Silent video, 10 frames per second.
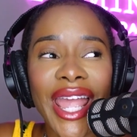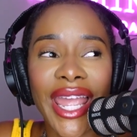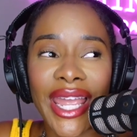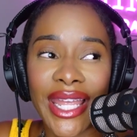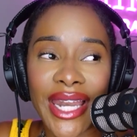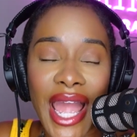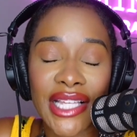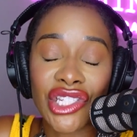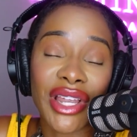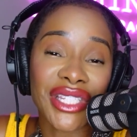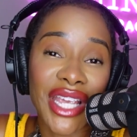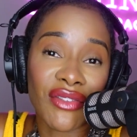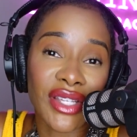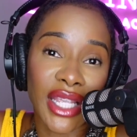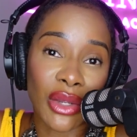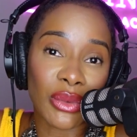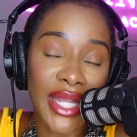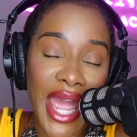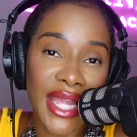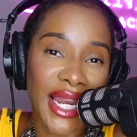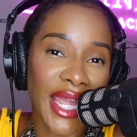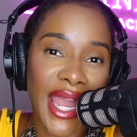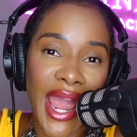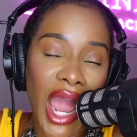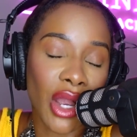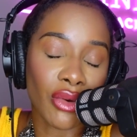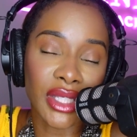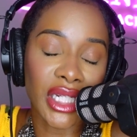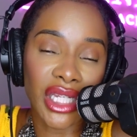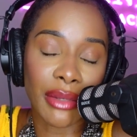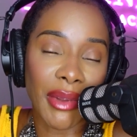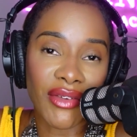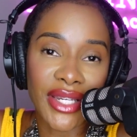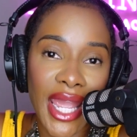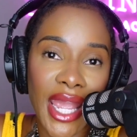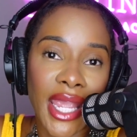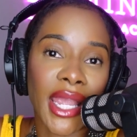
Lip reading: And I stretch every single day. Like, I go to the gym every day.